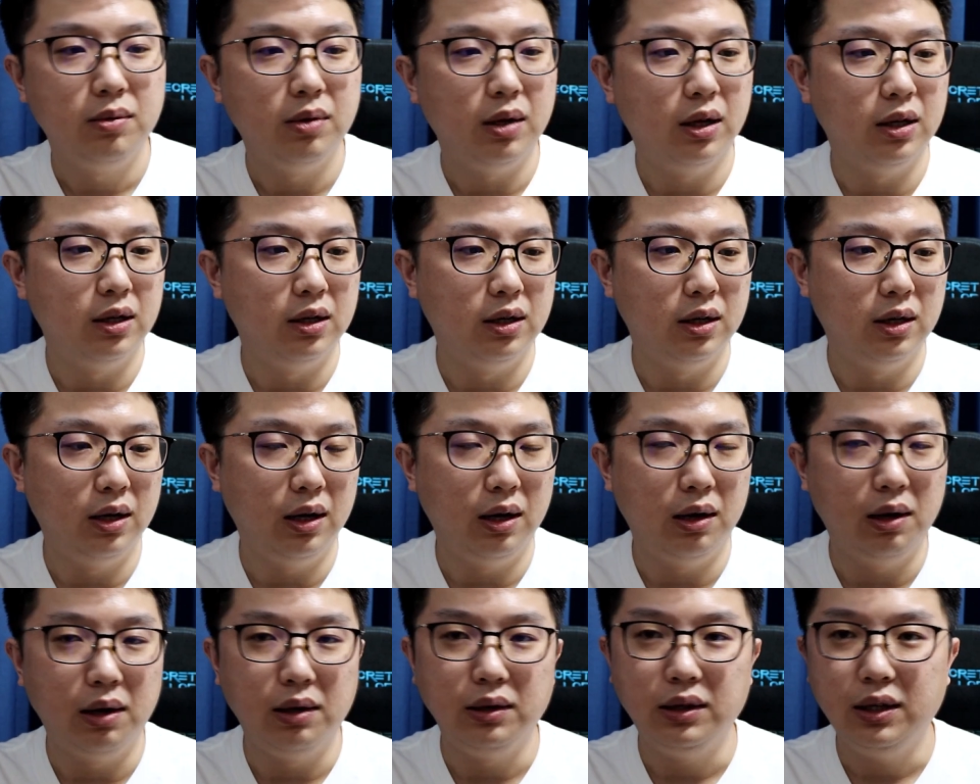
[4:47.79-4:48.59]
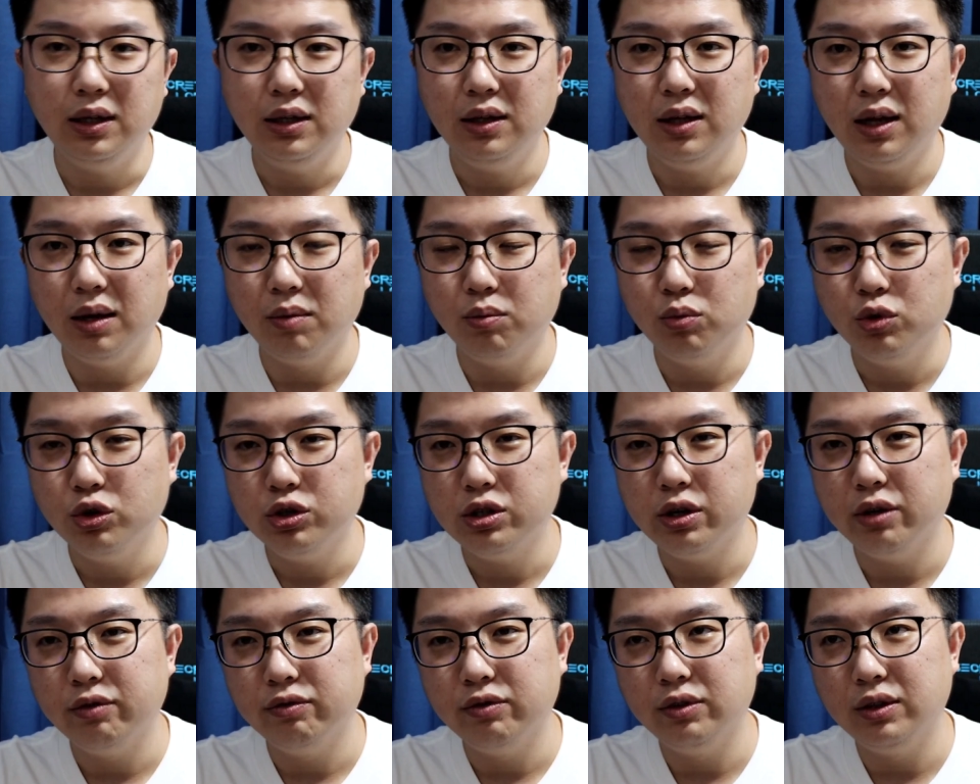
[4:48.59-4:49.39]
I think that
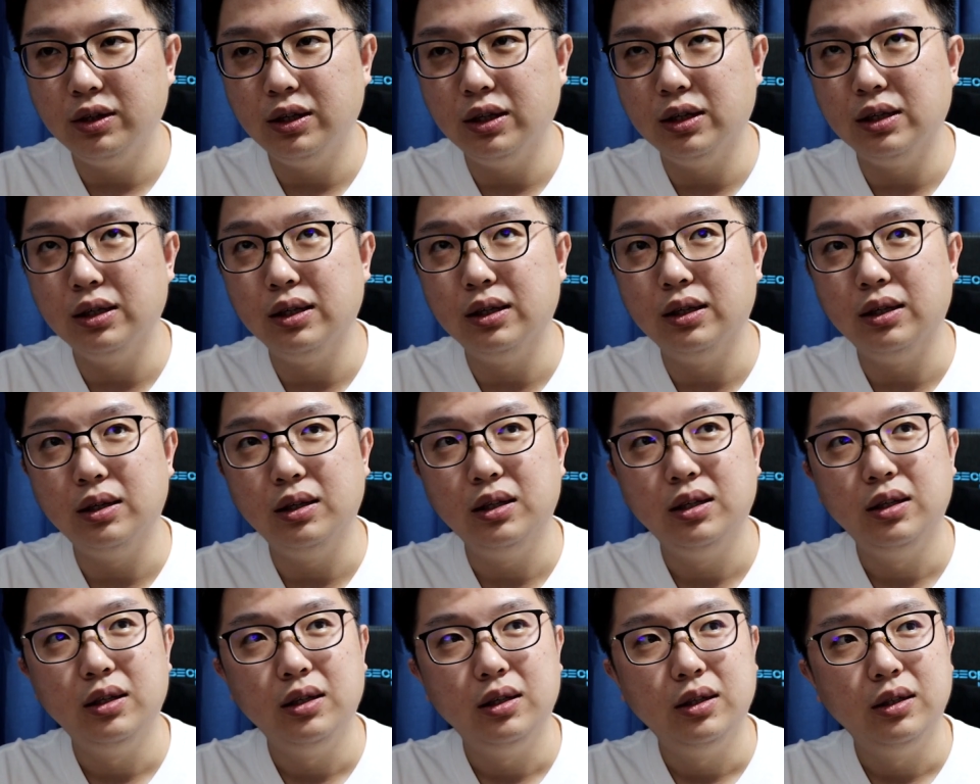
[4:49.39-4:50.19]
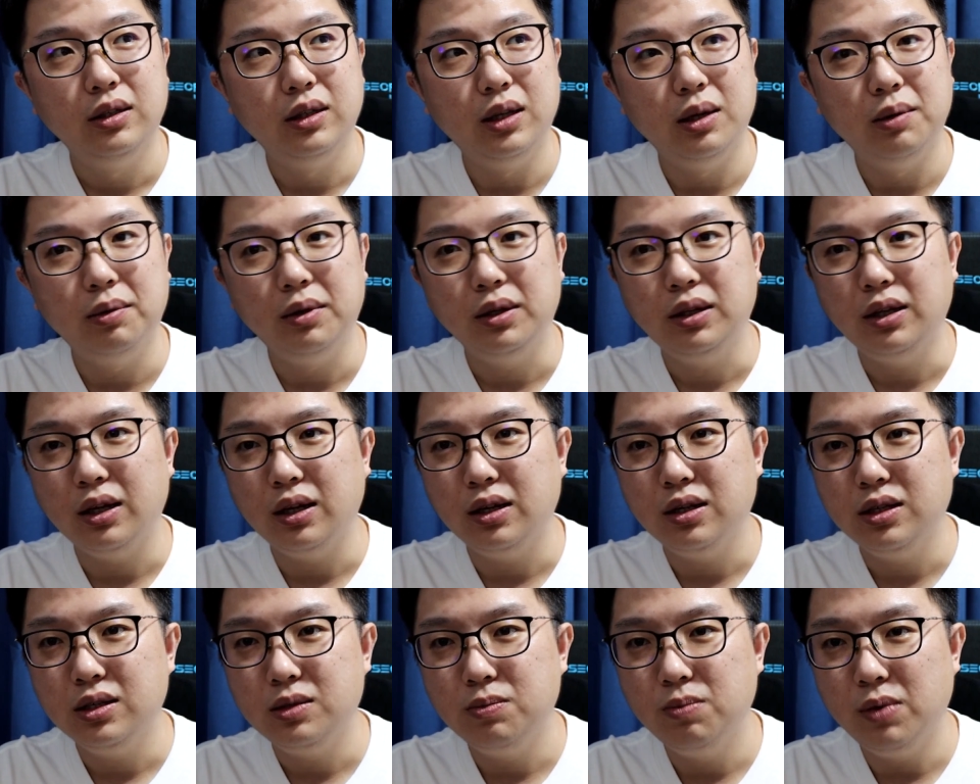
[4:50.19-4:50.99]
most of the table
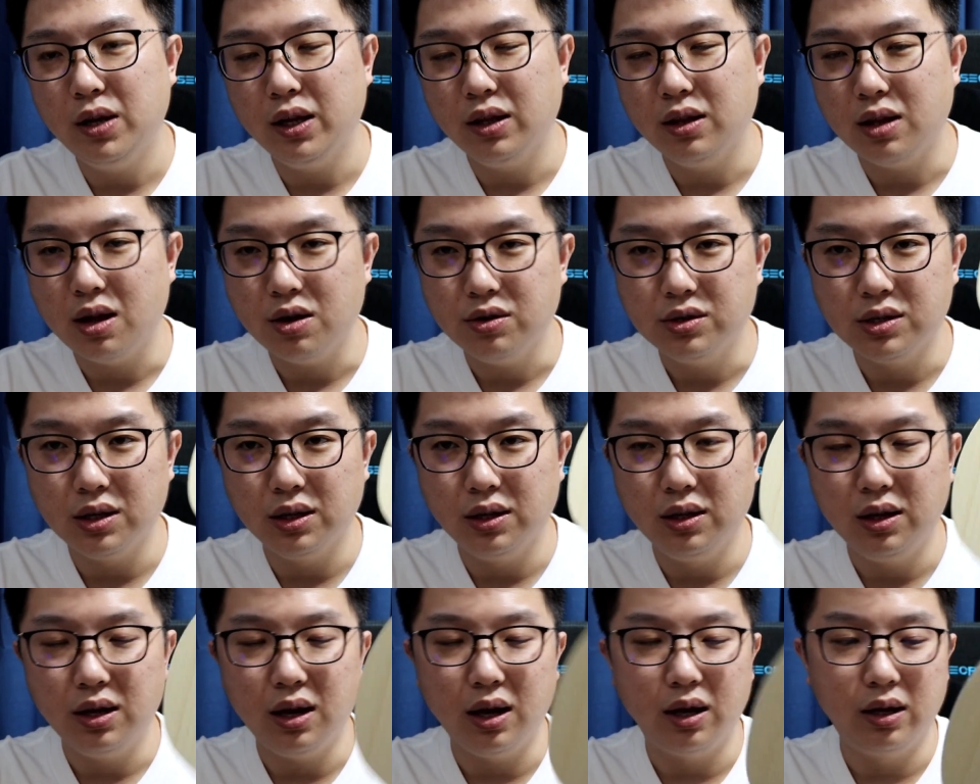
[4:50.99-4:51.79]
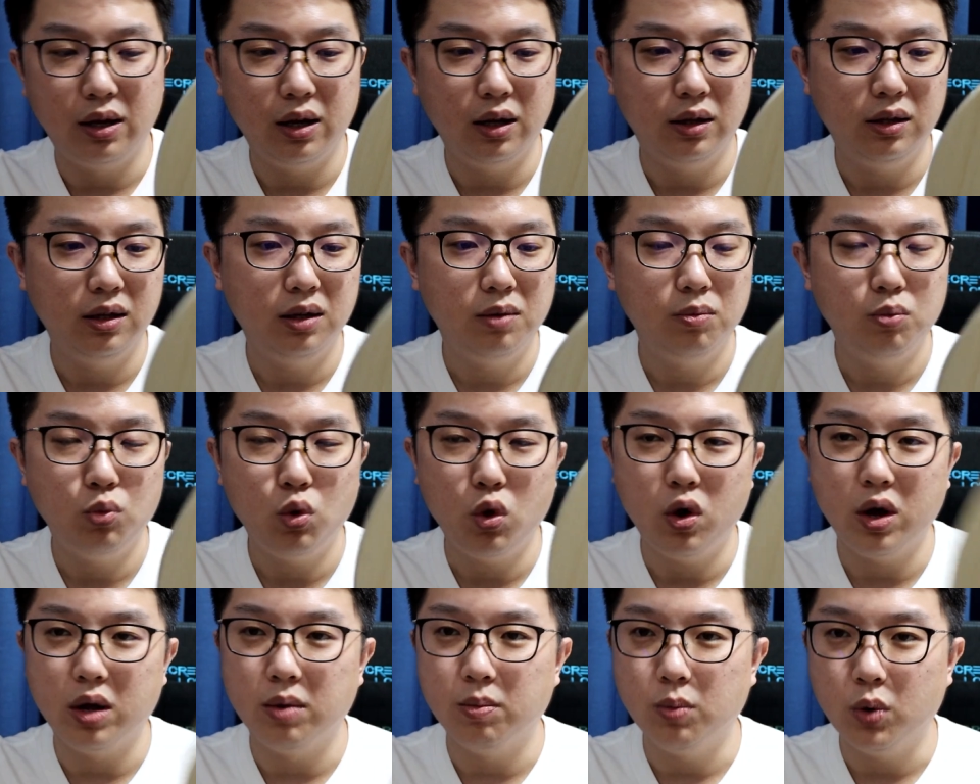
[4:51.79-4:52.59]
tennis blade nowadays are getting
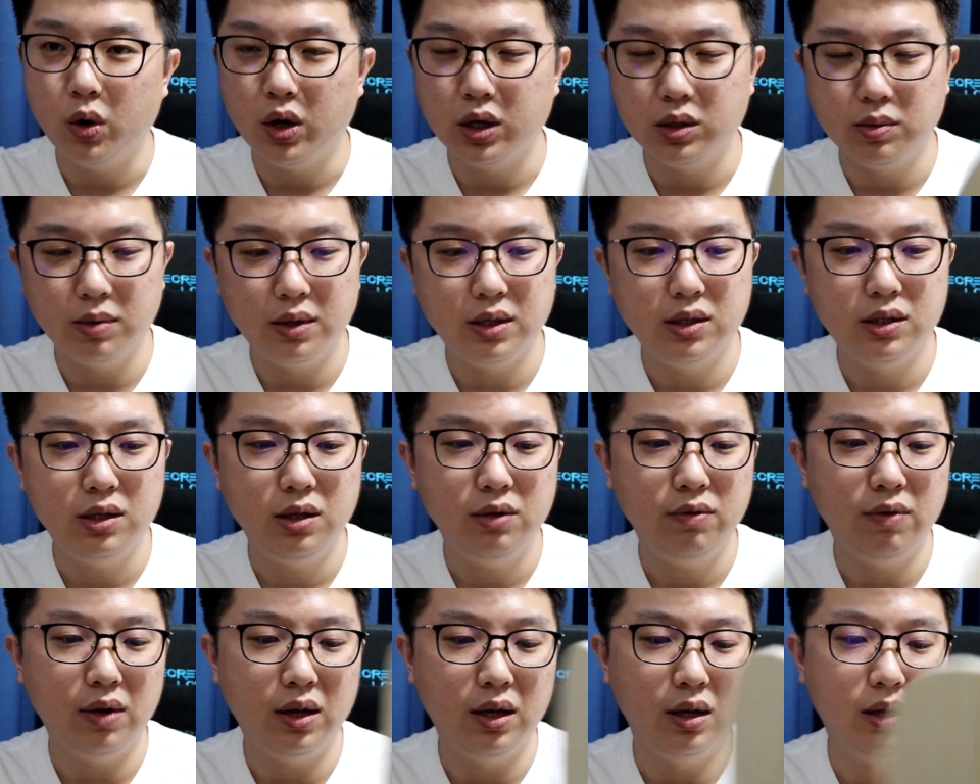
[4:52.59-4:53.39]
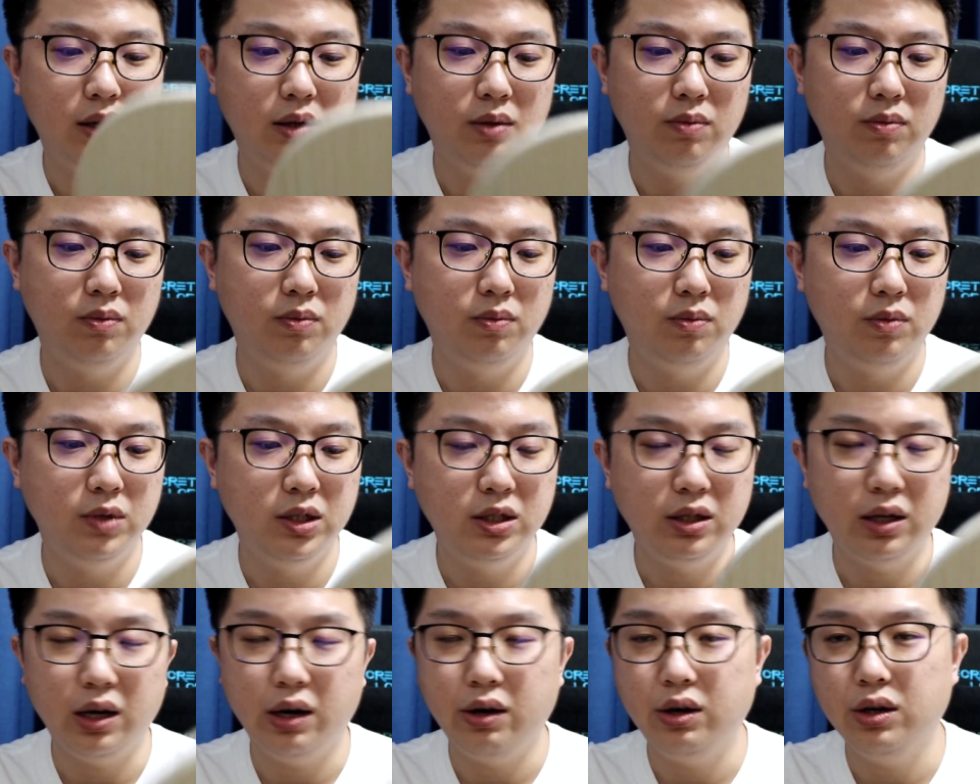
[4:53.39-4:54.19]
more and more expensive, and
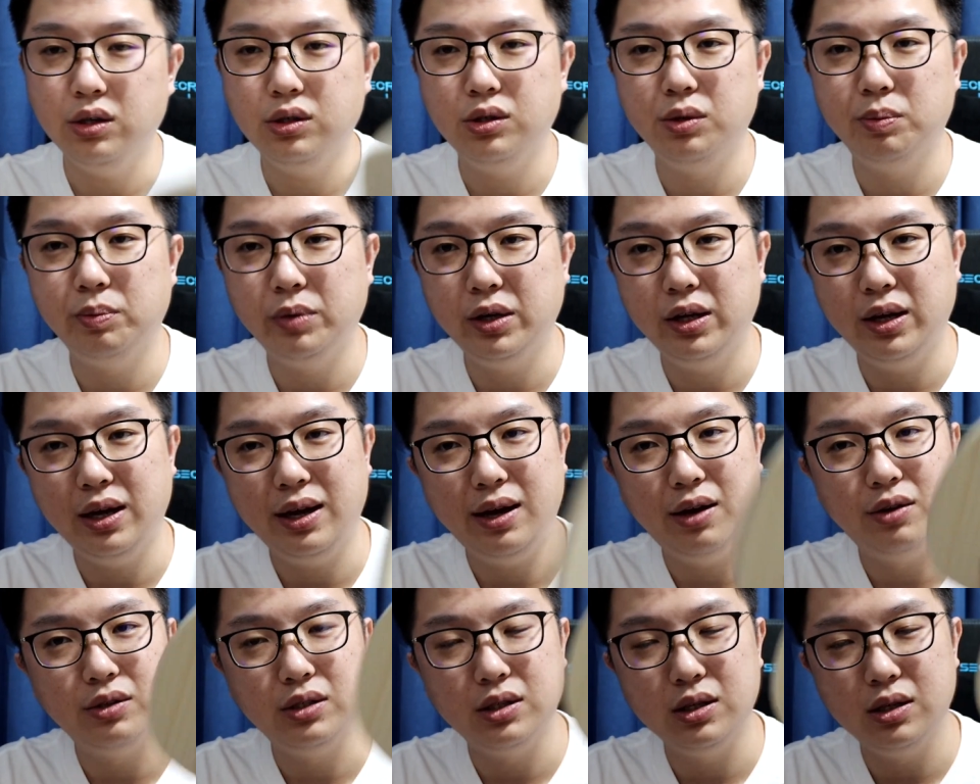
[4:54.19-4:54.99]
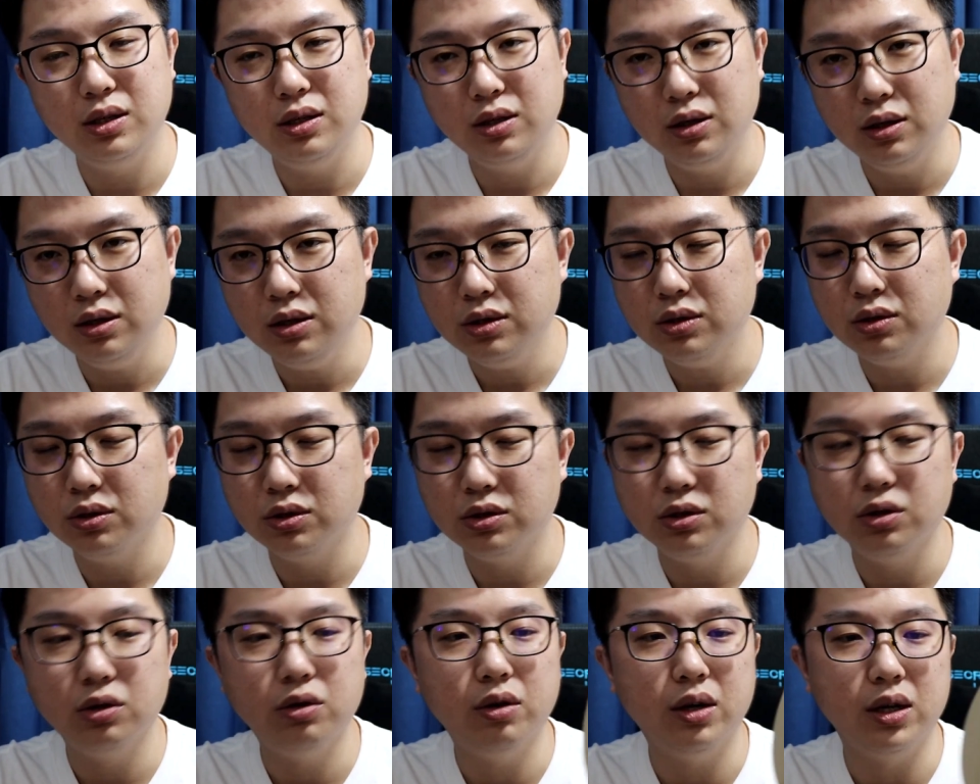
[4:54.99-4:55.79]
Viscaria Super ALC is
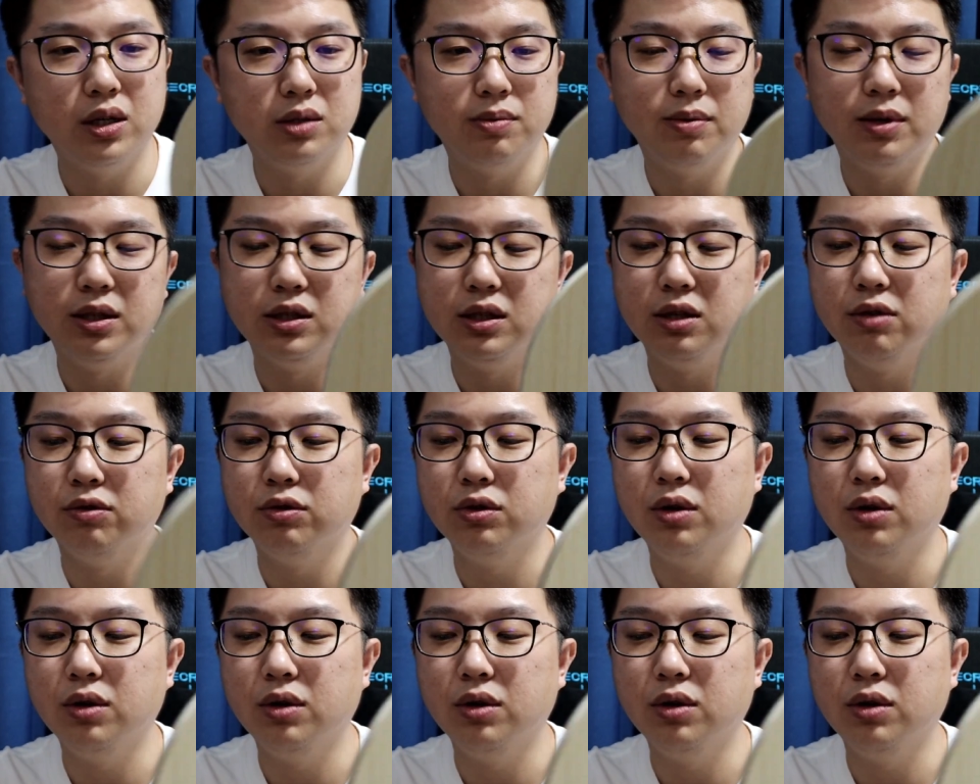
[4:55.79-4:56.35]
also quite expensive.